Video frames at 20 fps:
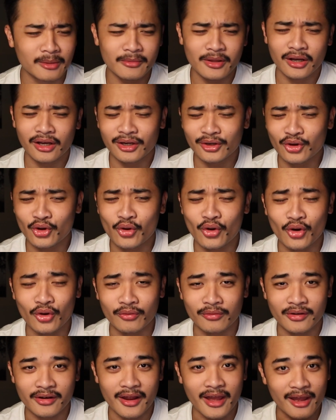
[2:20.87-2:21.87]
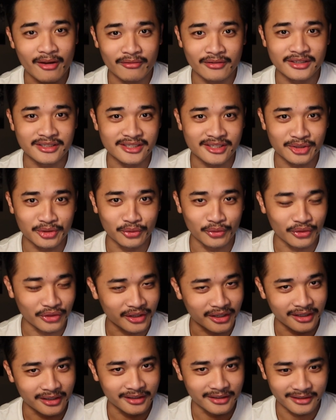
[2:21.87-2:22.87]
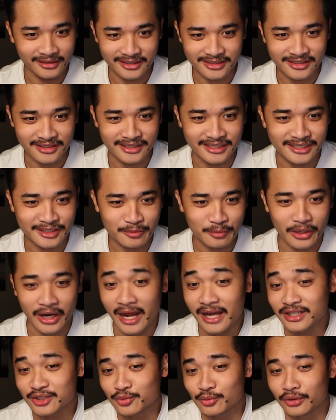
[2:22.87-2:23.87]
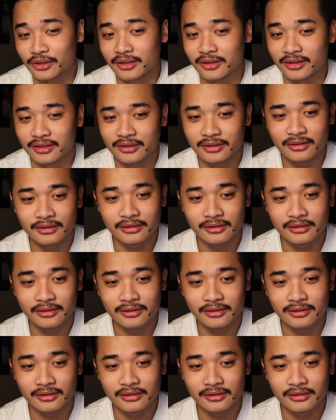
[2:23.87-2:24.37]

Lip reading: I'm not going to go over every single thing in this list, but I just want to